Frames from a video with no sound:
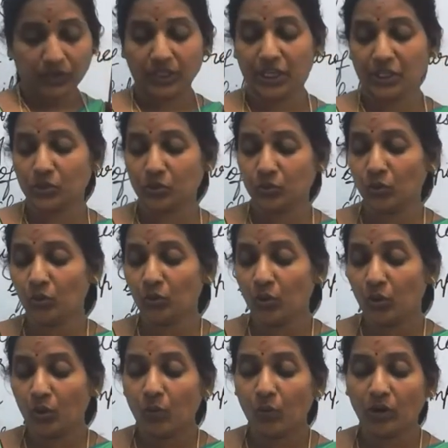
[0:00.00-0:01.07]
these
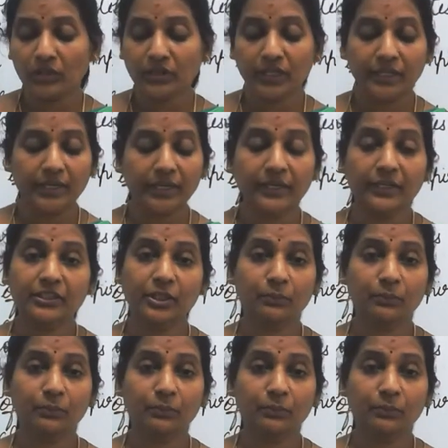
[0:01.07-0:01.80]
two, what they did,